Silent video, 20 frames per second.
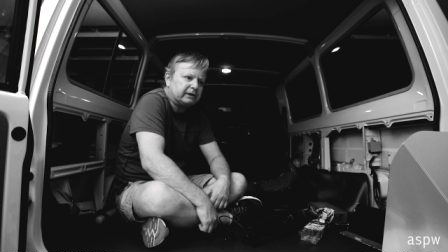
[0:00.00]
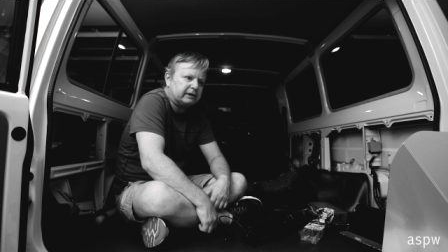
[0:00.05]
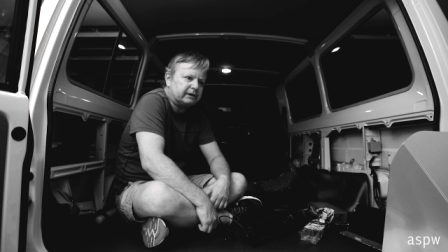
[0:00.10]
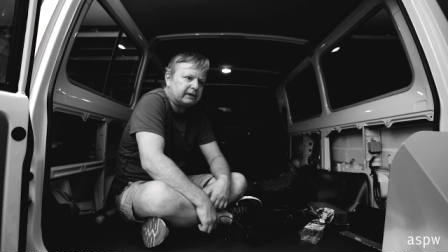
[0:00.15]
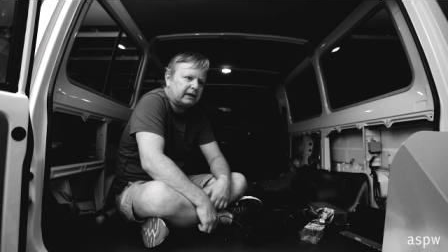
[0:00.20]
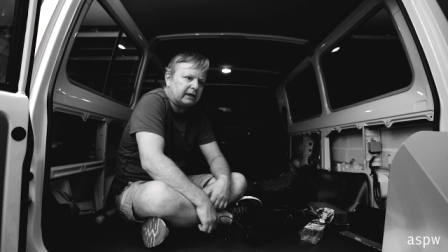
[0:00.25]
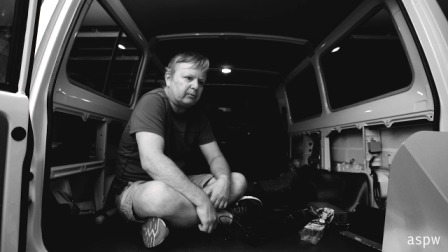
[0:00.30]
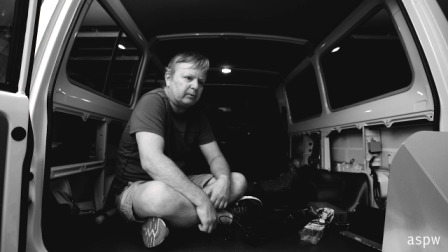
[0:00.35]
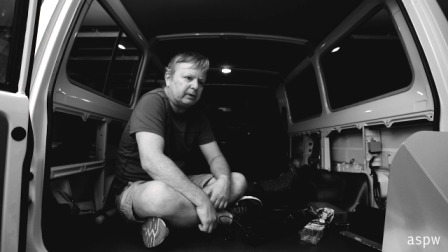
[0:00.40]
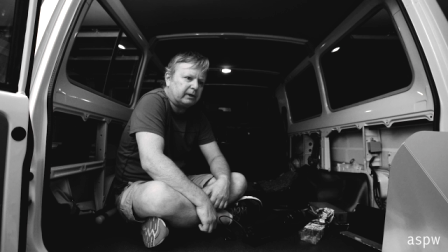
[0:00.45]
in the
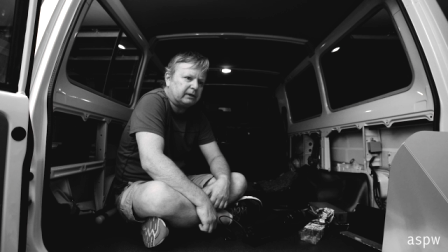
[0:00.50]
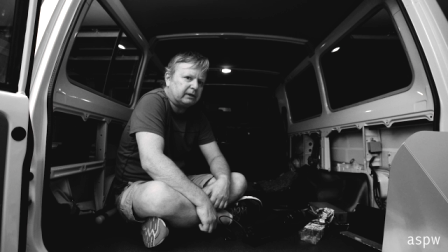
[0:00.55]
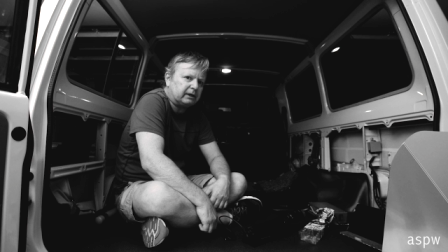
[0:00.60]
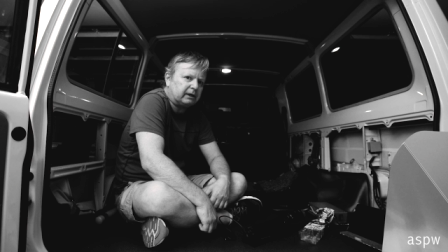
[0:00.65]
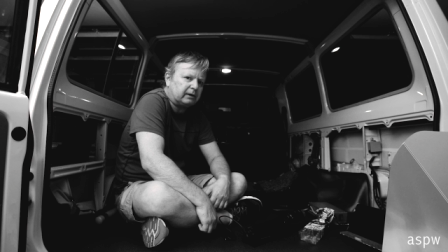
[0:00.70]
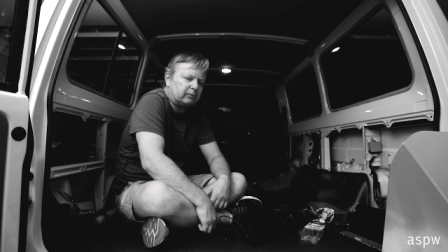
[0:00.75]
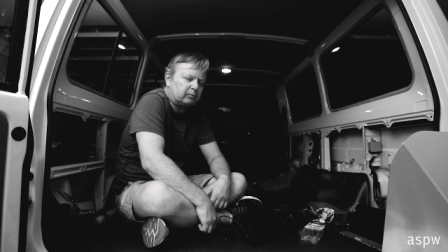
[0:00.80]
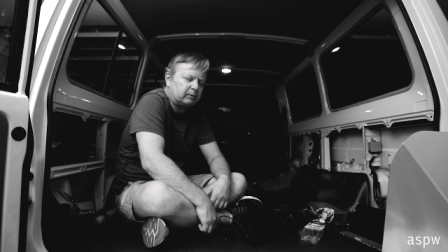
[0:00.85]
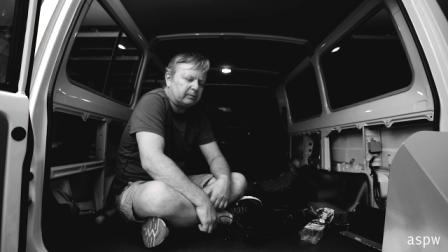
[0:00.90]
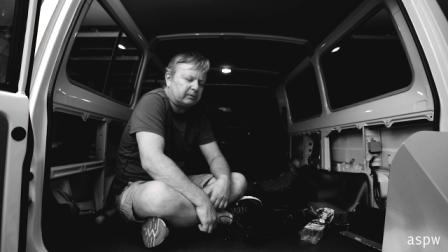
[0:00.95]
day when
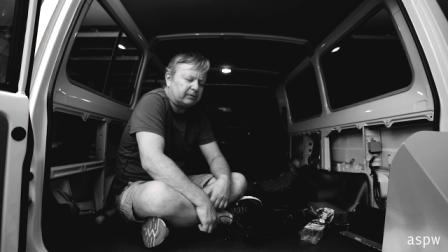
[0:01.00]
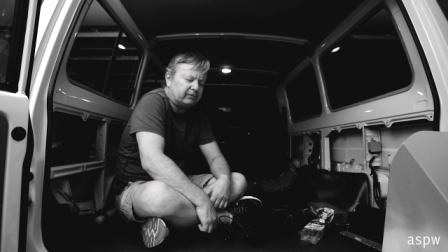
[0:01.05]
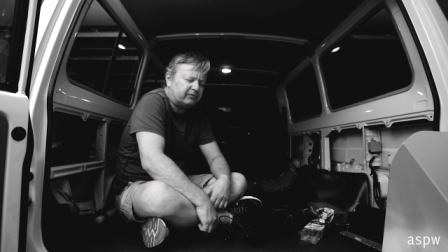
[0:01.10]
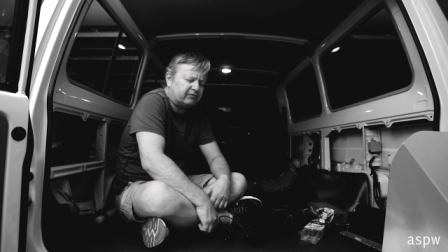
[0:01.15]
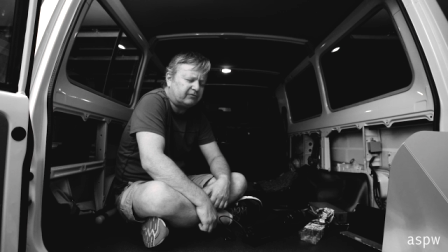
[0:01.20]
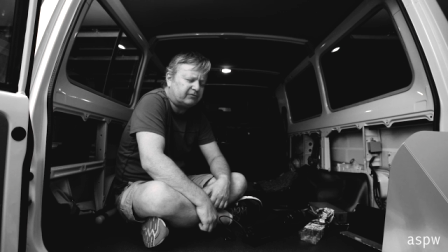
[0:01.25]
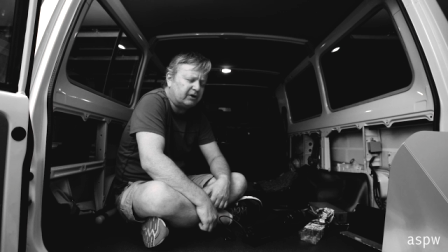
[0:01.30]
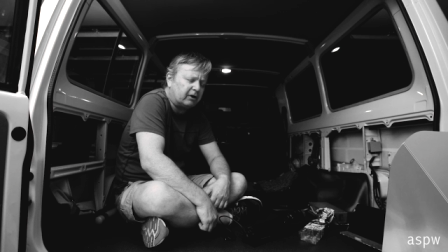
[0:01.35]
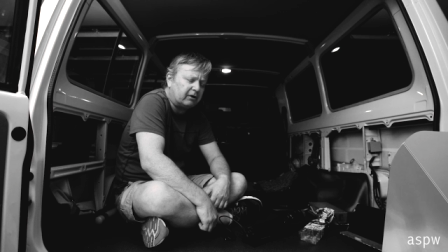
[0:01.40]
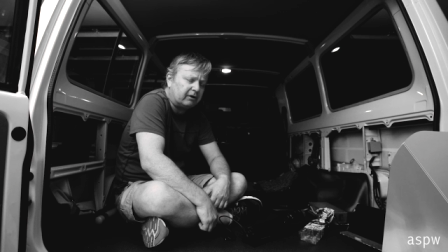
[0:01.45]
the, we were
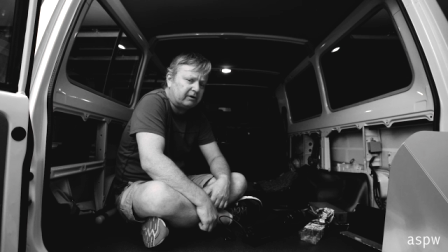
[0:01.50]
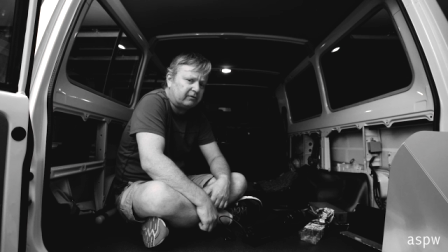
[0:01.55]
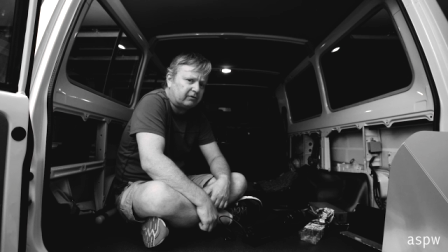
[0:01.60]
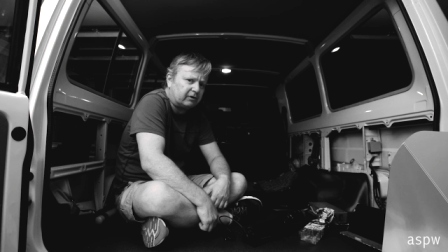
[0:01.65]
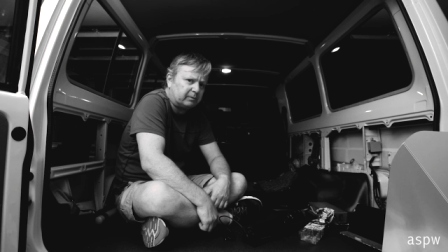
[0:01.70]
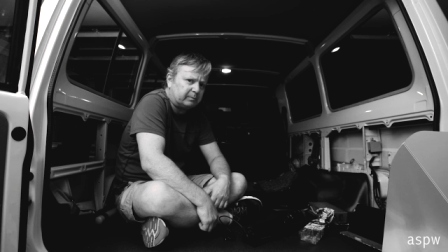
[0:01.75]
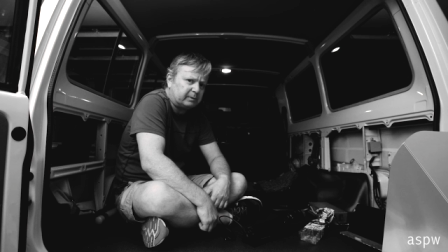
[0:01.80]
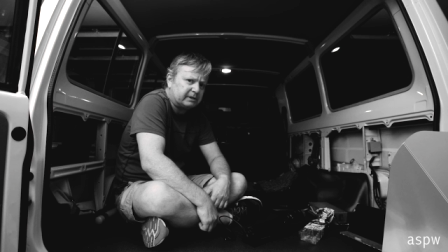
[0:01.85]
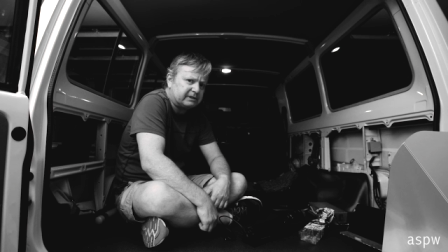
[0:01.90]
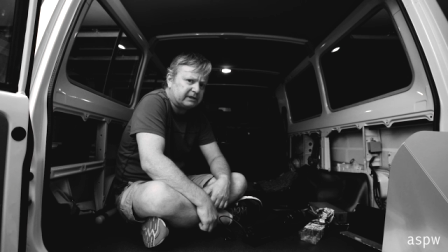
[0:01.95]
very
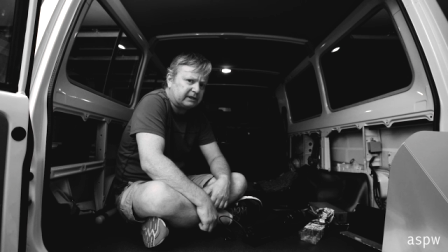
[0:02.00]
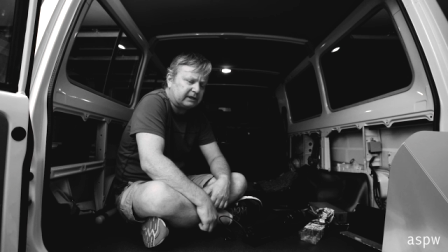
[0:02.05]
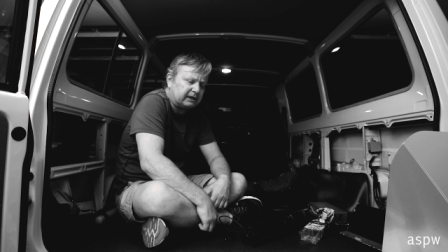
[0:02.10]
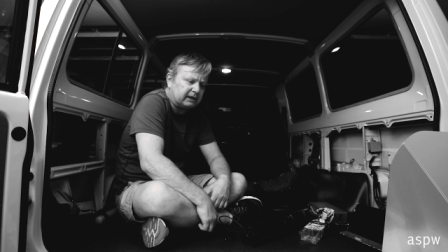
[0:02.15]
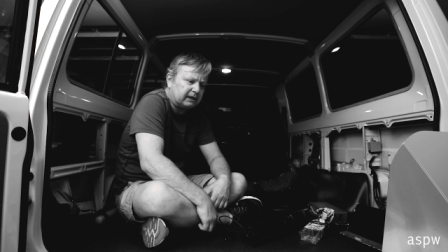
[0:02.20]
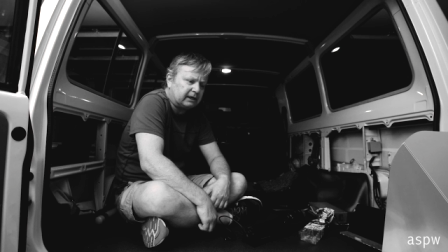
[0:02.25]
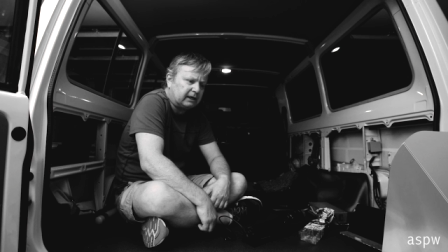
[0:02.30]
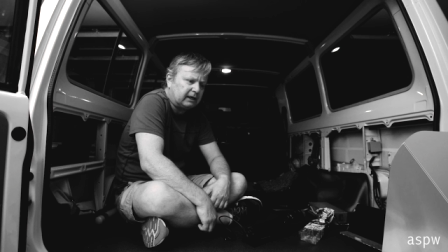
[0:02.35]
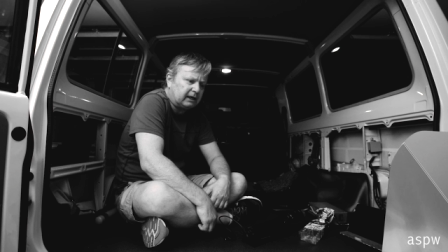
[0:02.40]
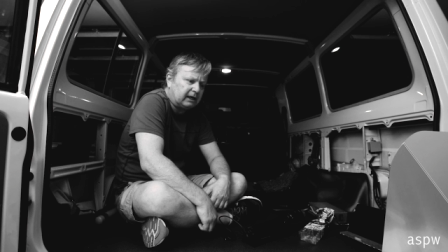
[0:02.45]
very busy
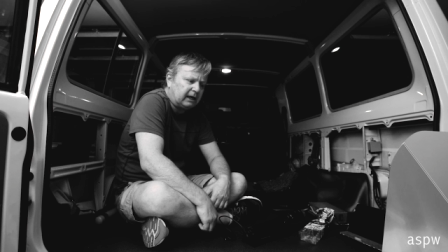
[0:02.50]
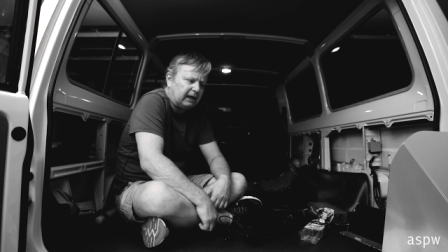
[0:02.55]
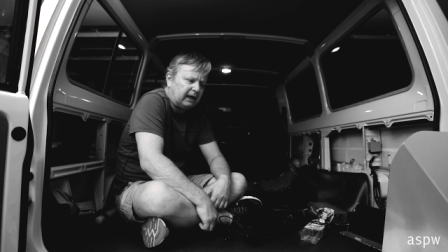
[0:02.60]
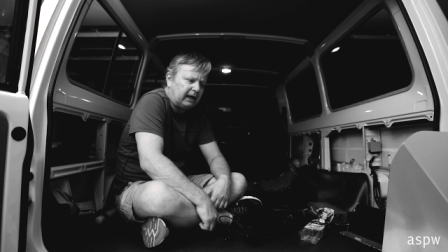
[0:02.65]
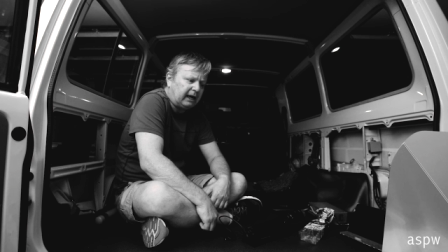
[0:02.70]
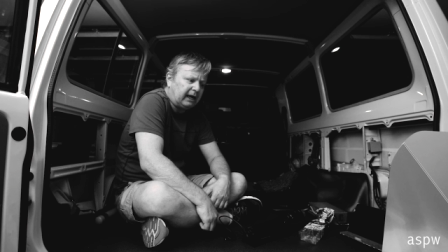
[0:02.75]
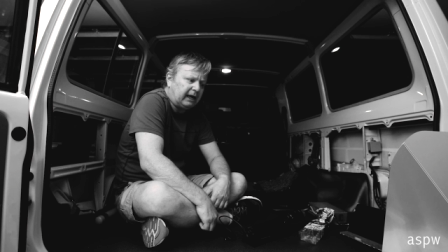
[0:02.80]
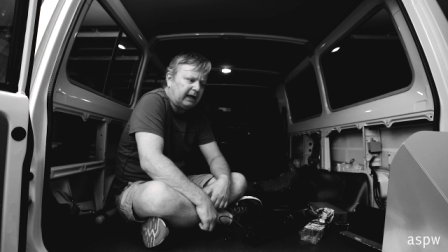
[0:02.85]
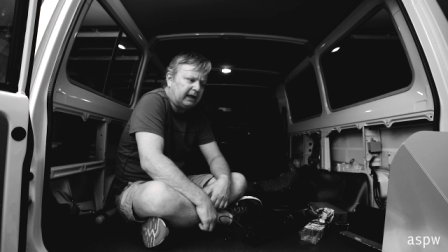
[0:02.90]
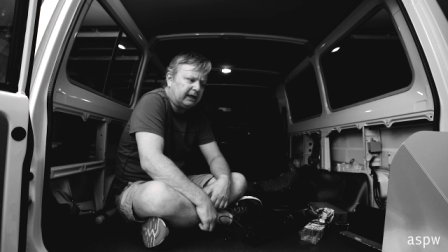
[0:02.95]

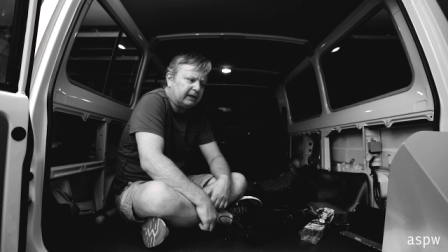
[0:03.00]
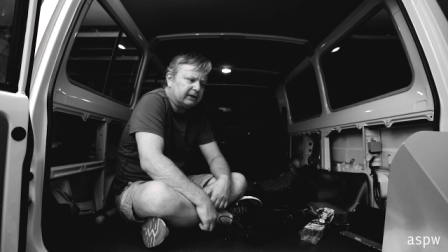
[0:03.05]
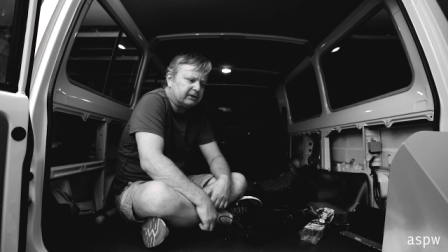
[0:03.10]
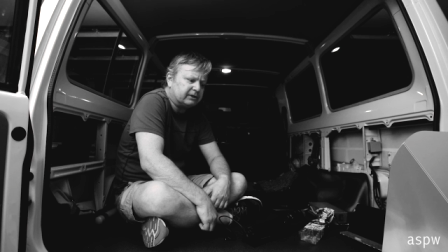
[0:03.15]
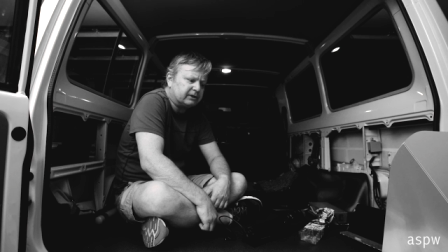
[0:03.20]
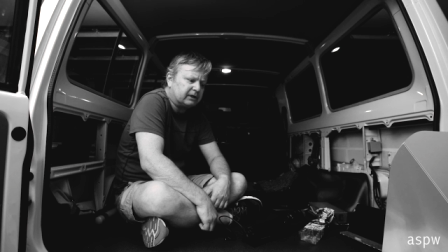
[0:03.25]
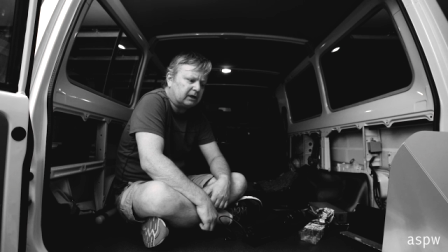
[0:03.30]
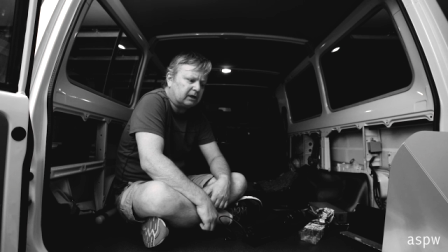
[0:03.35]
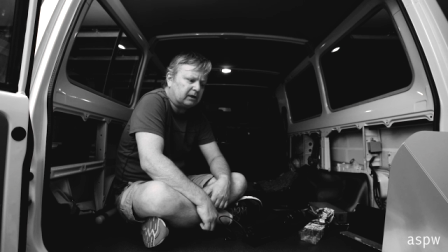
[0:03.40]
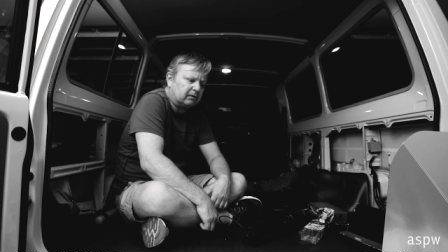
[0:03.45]

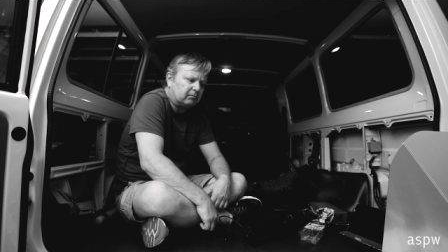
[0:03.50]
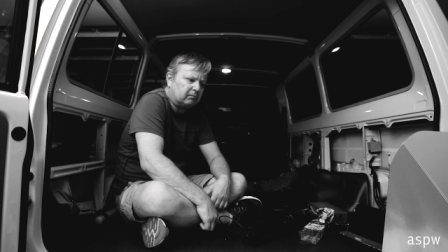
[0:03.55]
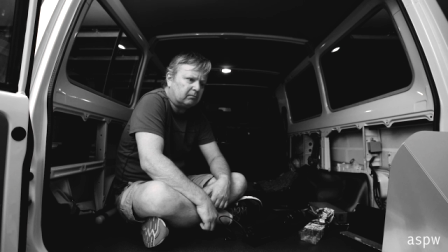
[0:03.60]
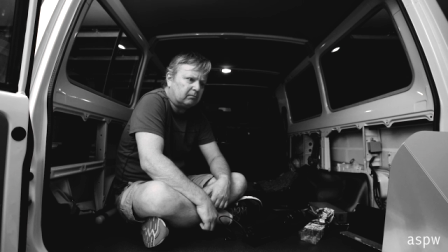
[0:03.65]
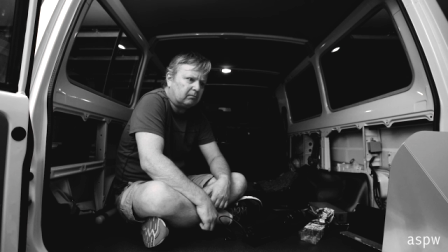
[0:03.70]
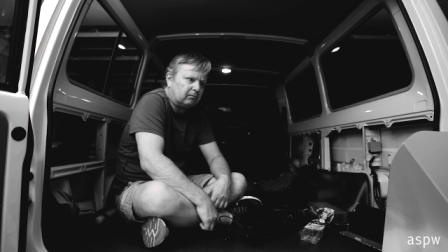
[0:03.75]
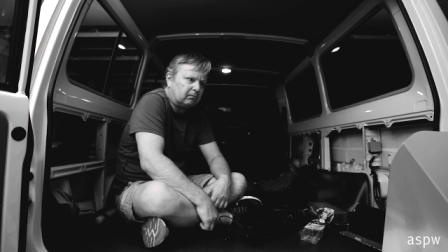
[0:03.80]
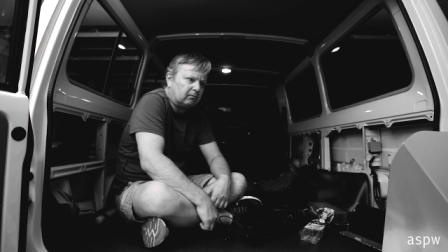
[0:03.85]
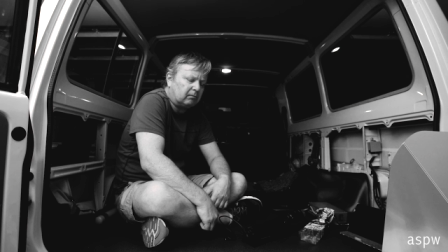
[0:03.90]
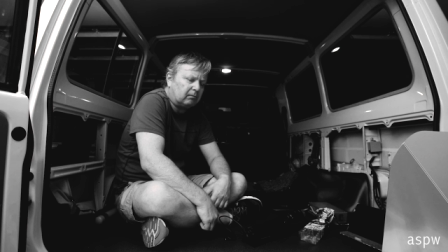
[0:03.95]
and
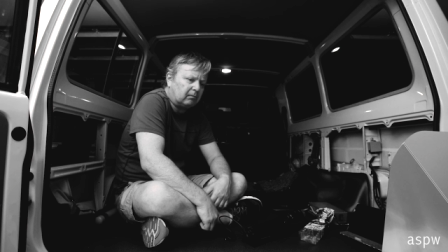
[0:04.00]
um,